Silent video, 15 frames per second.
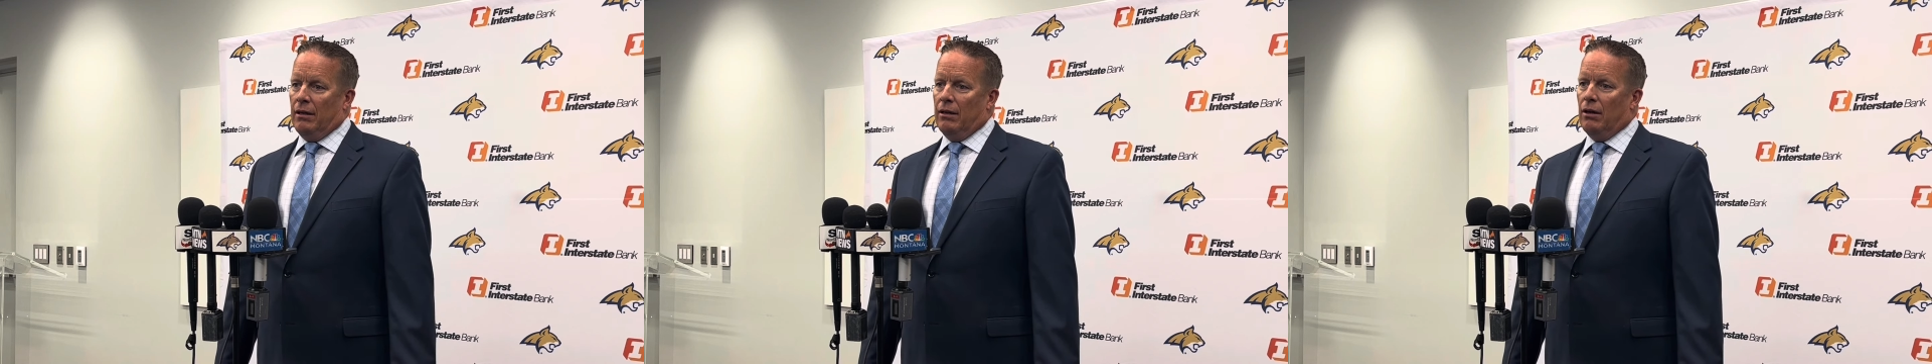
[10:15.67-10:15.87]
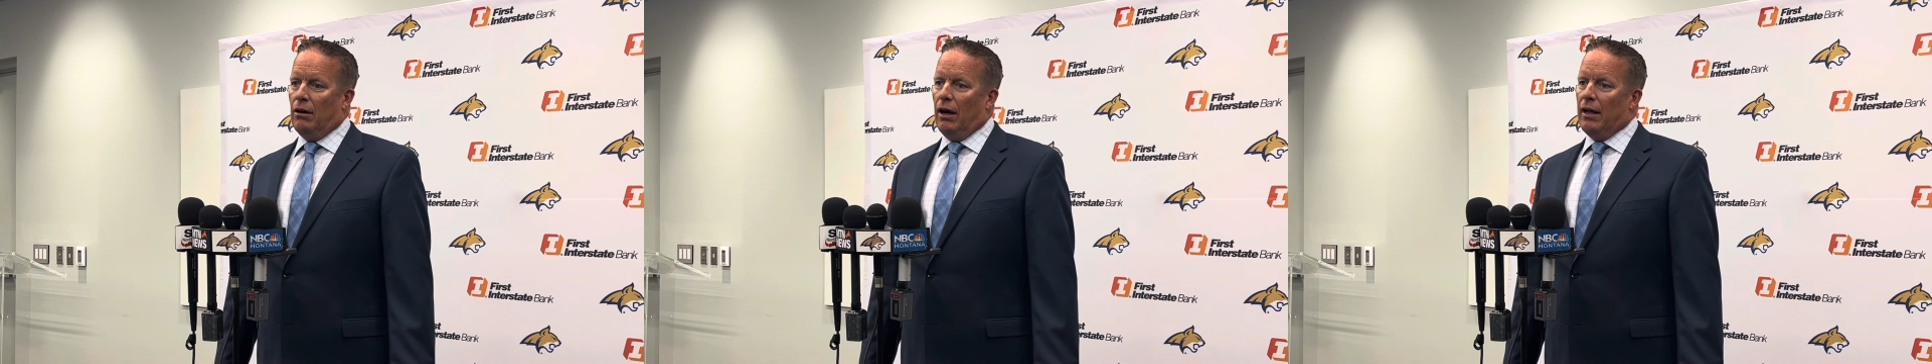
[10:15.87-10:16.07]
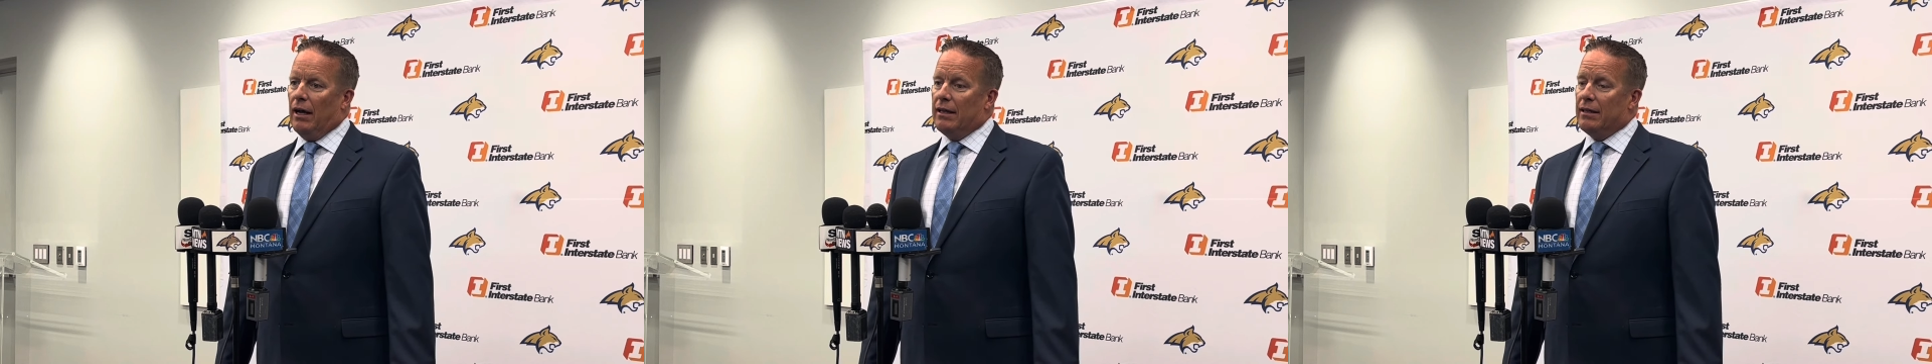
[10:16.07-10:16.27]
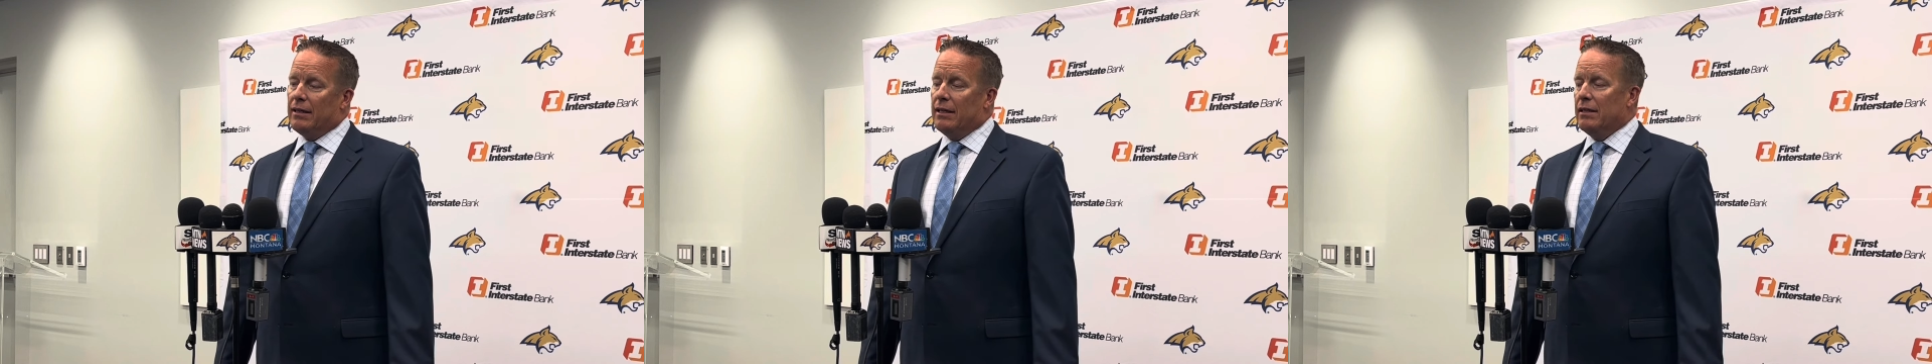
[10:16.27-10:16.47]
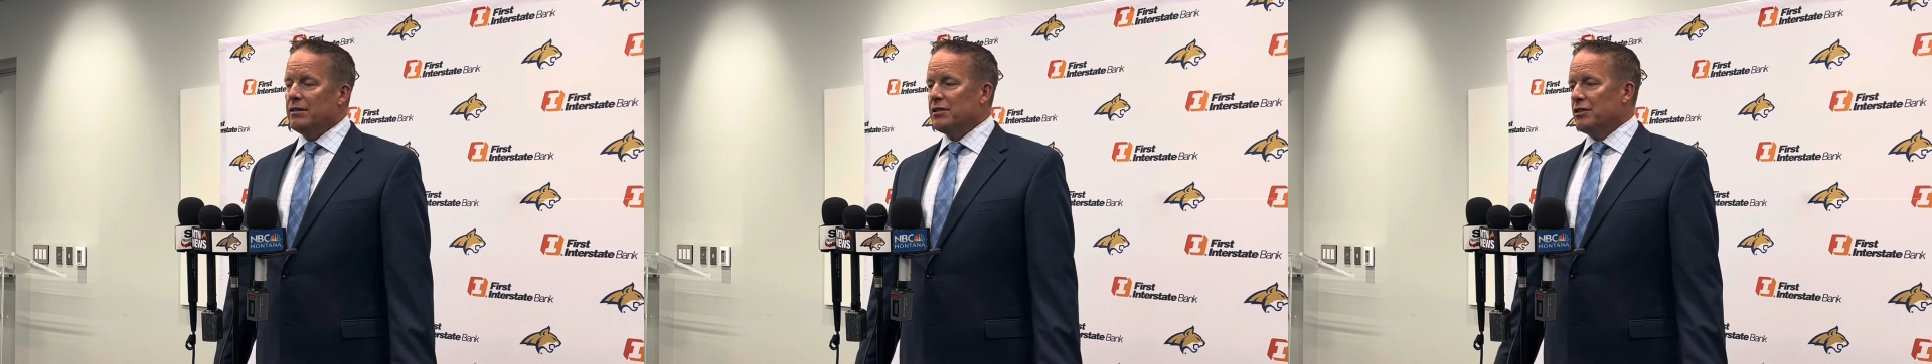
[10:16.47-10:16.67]
No, I, I think
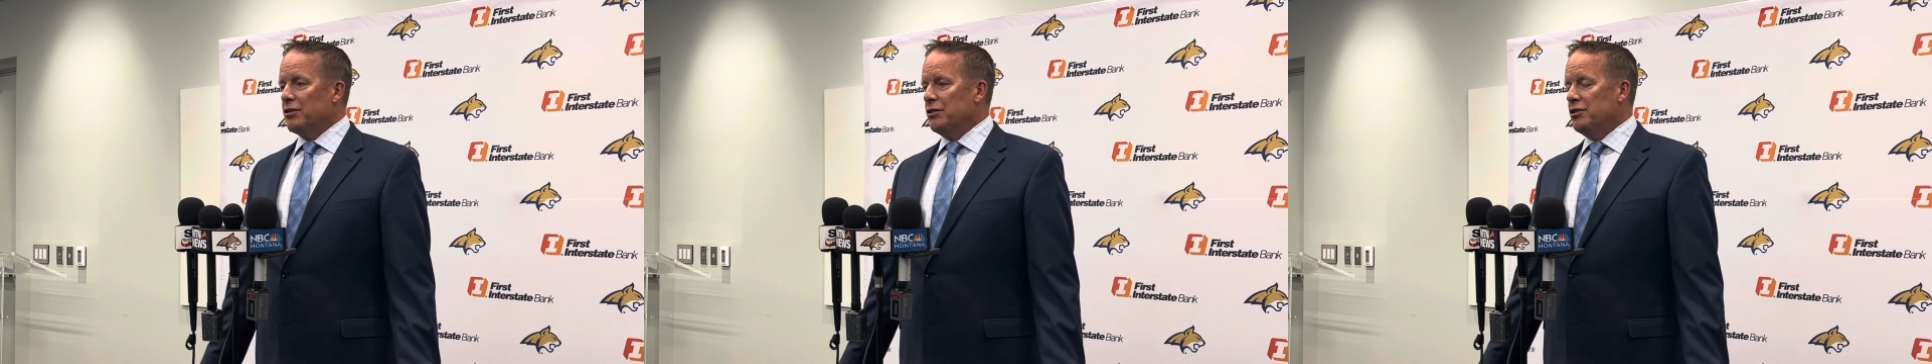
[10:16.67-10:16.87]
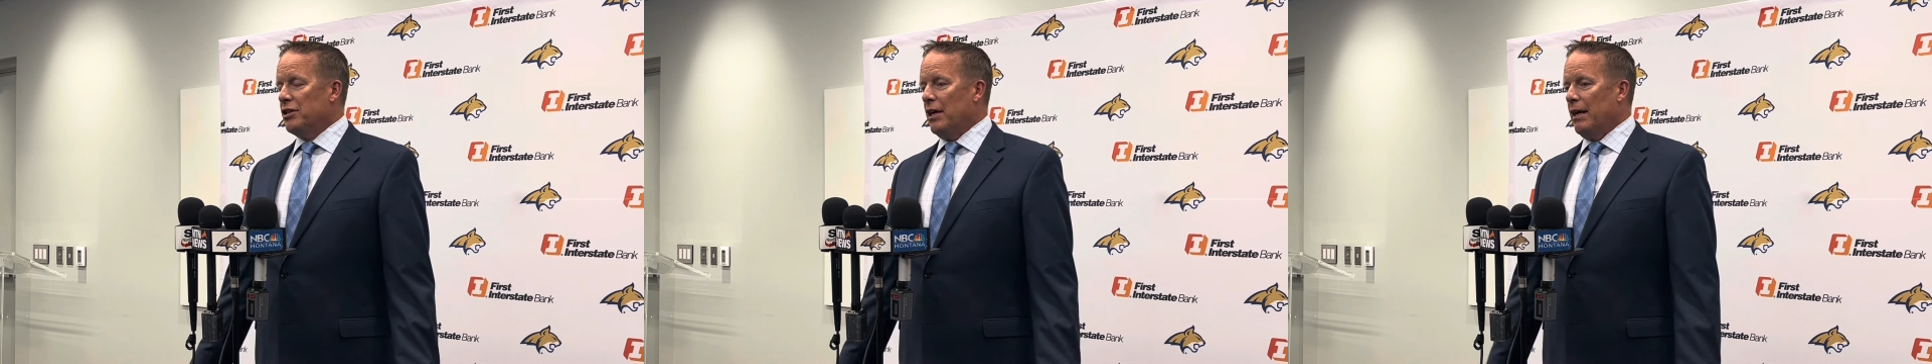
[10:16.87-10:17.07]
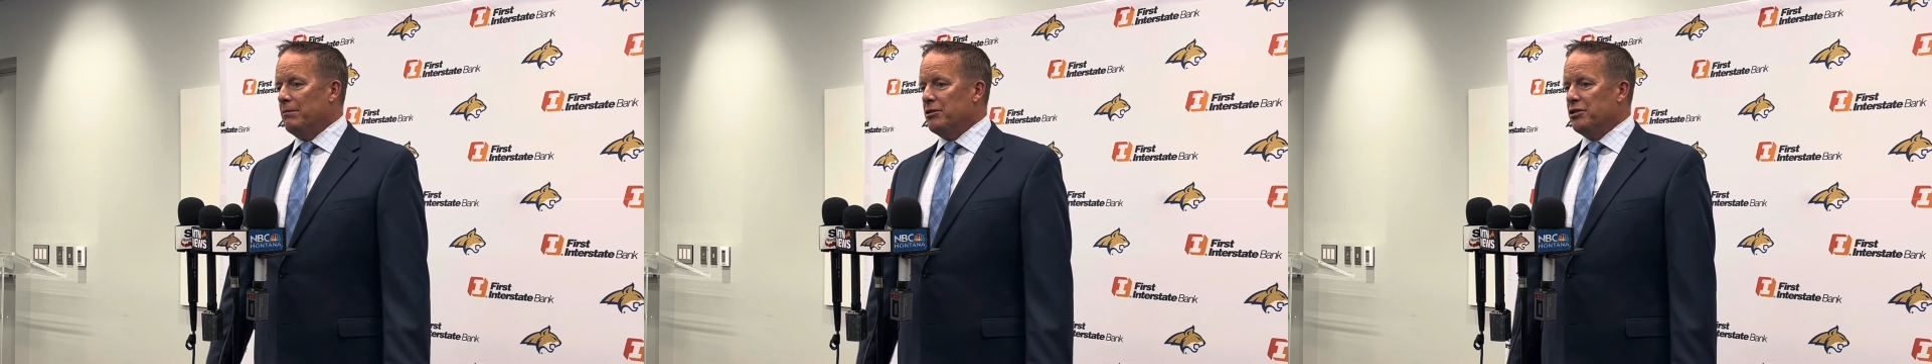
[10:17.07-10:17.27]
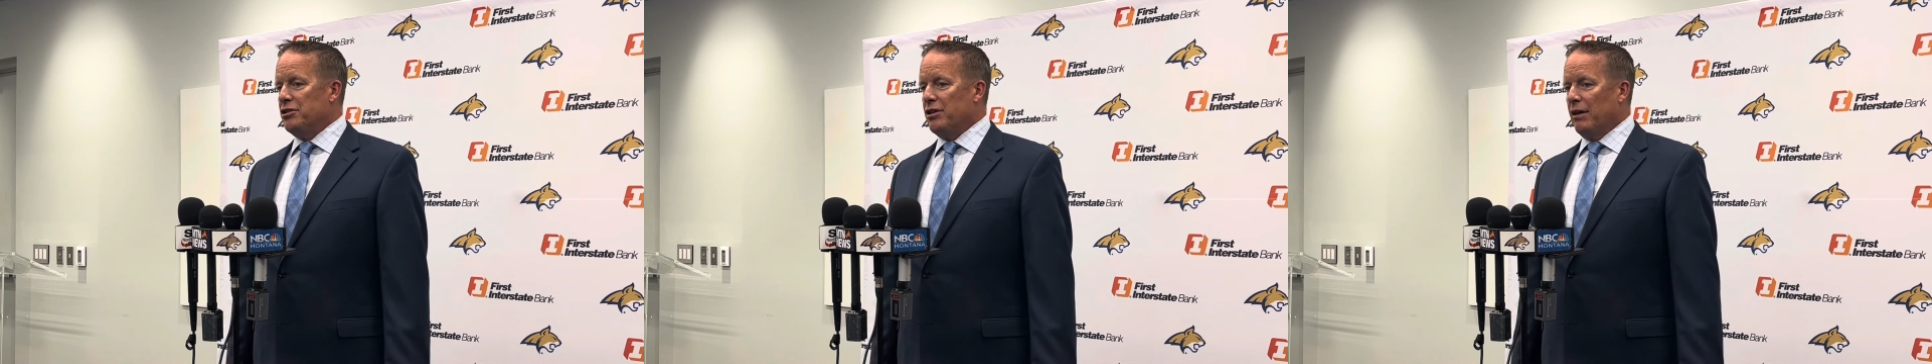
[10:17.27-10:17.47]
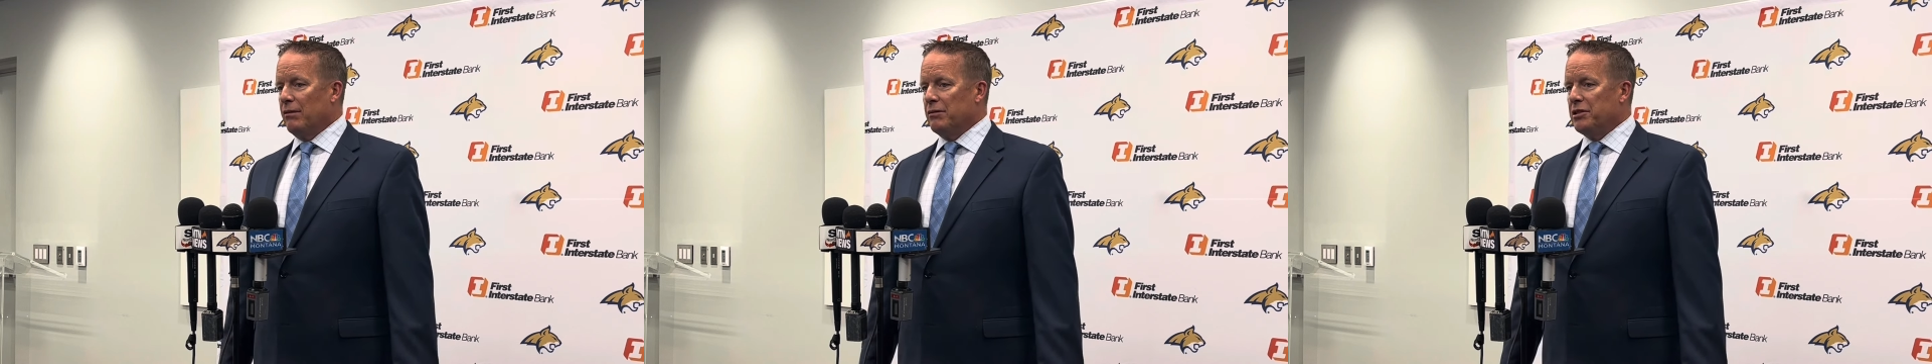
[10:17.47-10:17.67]
he does a good job, just
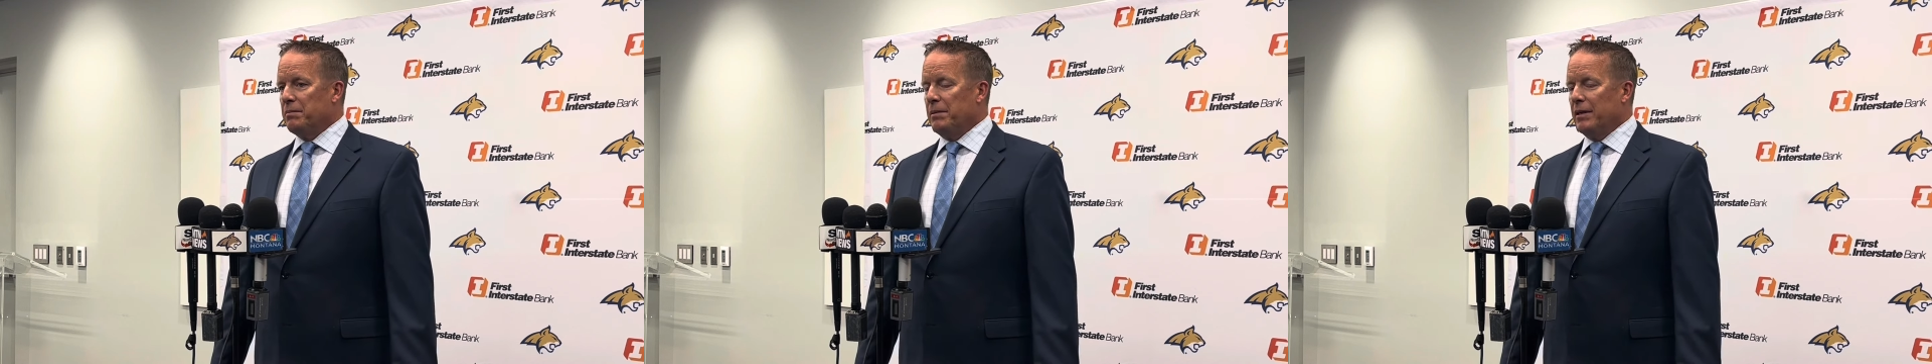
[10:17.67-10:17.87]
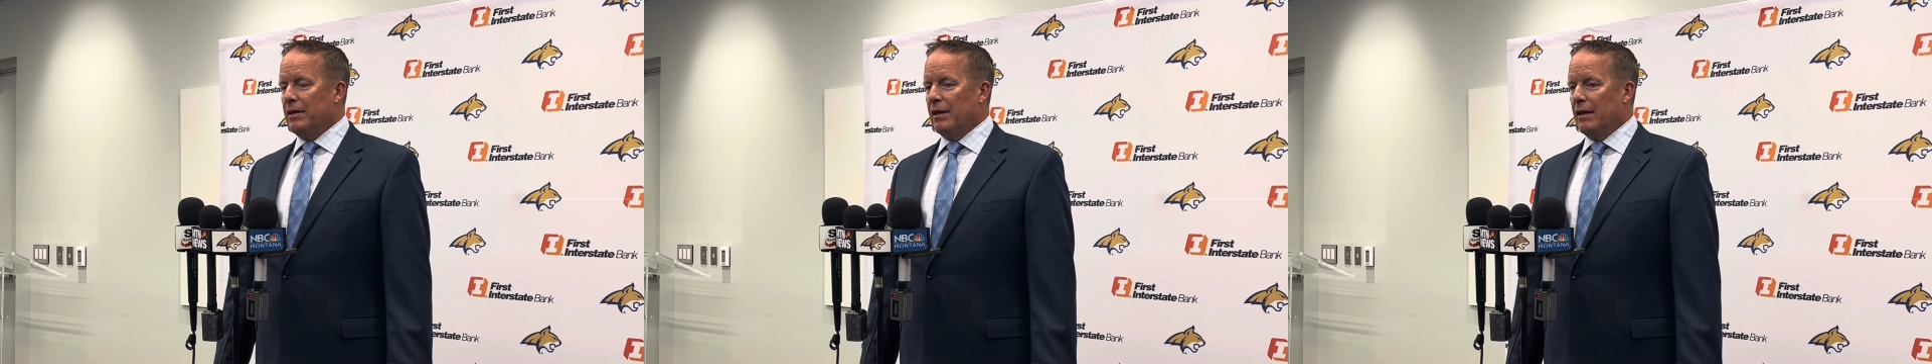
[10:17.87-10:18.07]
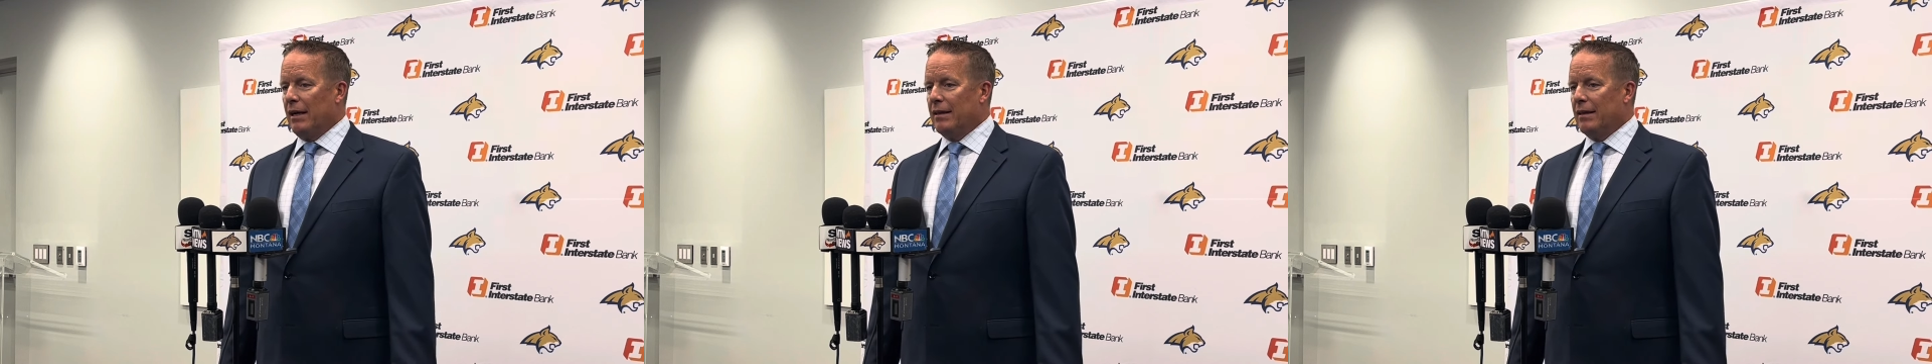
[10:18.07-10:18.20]
generally speaking.